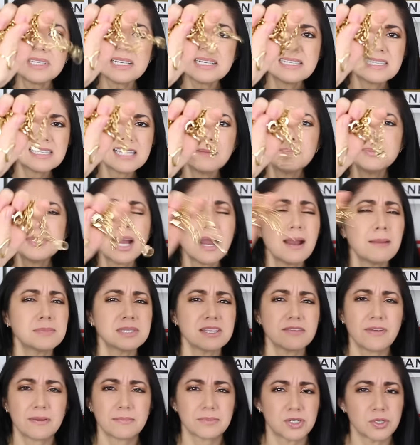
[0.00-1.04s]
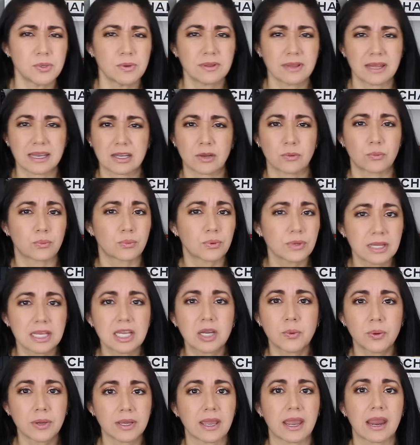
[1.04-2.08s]
sometimes if I'm doing like a really
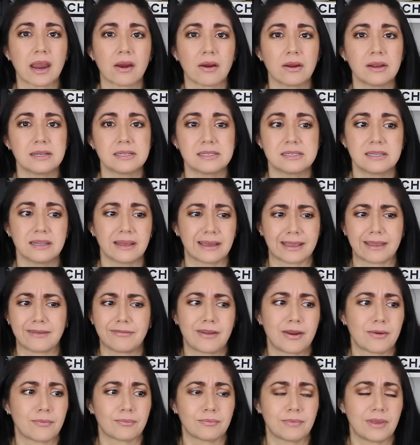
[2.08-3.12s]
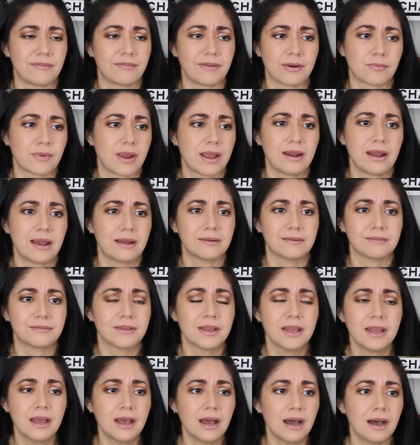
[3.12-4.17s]
quick errand, like if I if I ran out of,
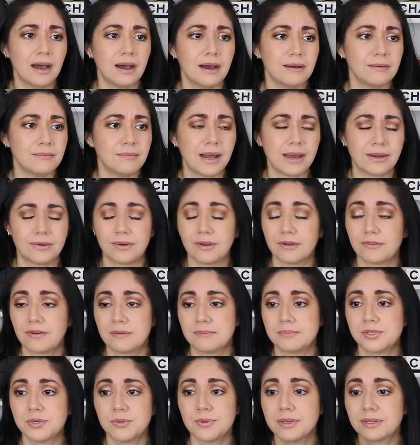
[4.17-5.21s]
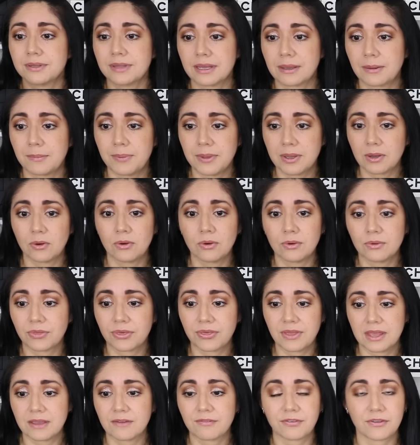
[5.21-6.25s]
um, I don't know, if I'm doing like a big old
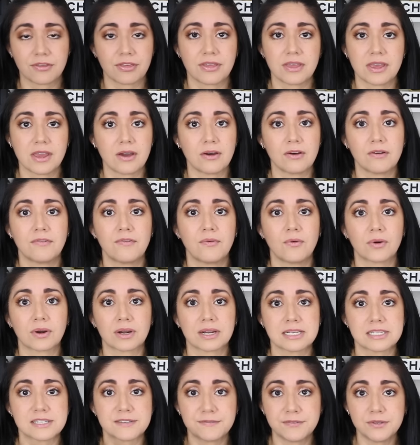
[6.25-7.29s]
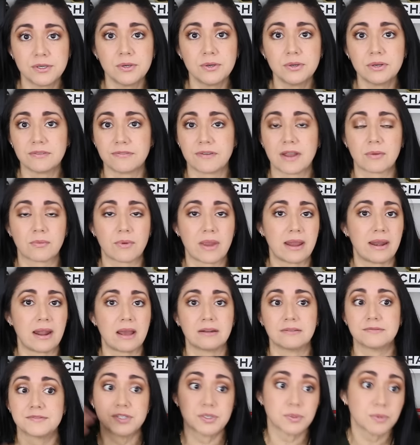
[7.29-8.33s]
thing for Theo for his food, if I ran out
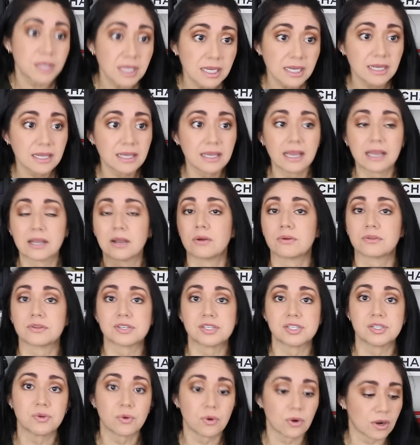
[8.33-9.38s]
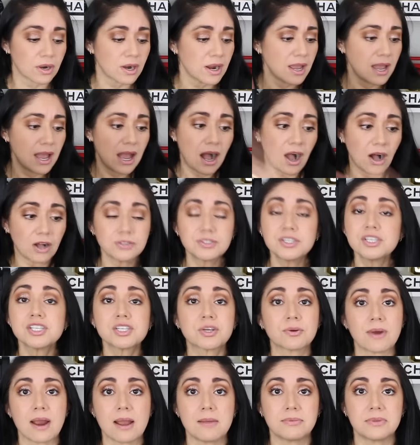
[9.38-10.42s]
of zucchini, I go to the store, I'll just
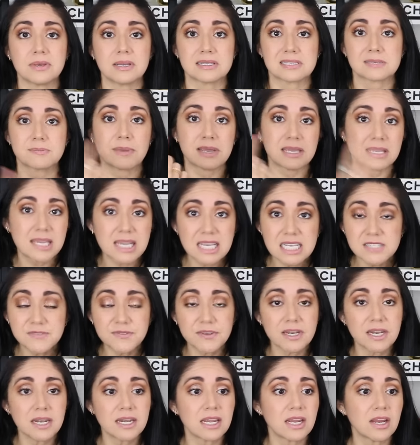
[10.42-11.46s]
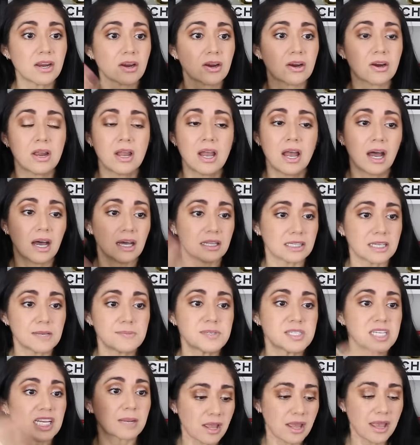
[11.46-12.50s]
grab this. My keys fit in here, a
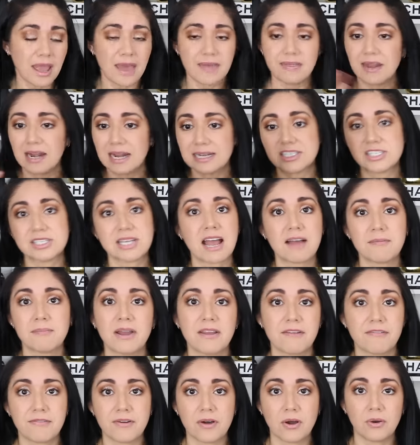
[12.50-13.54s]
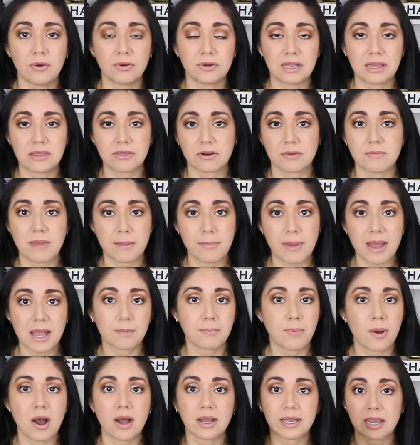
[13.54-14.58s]
lipstick, and then I just have my phone either in my
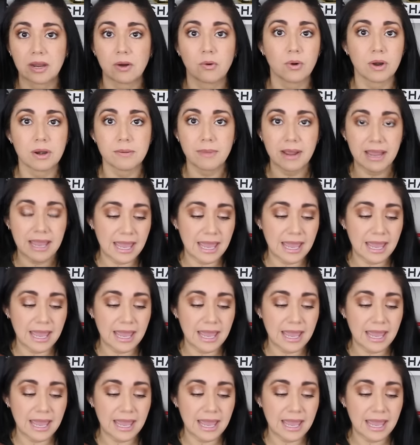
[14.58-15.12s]
back pocket or in my